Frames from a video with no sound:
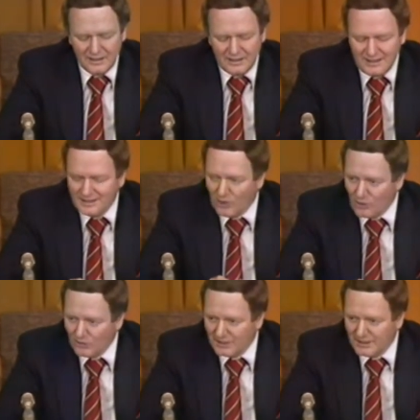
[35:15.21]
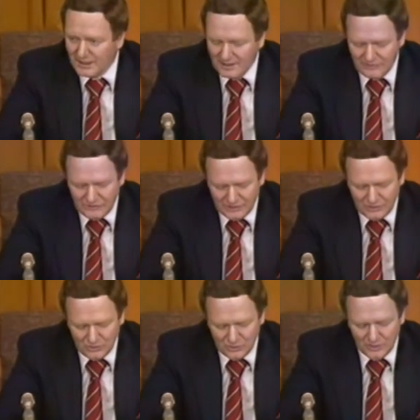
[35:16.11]
he only has to
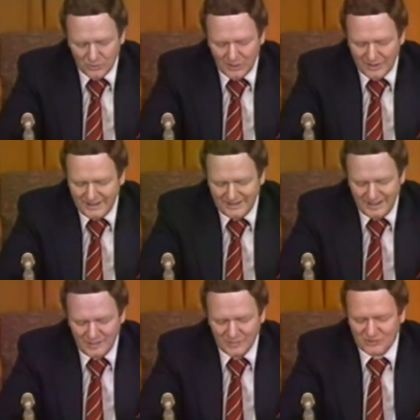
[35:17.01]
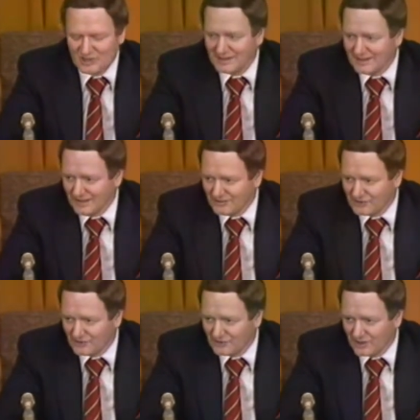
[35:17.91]
do it where he deems it
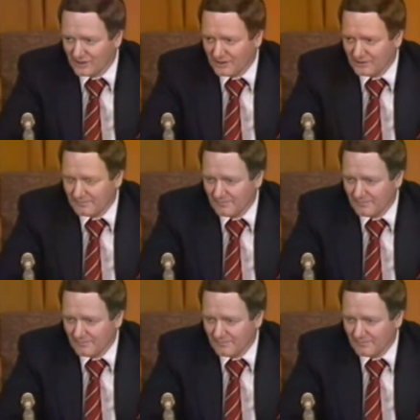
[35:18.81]
necessary.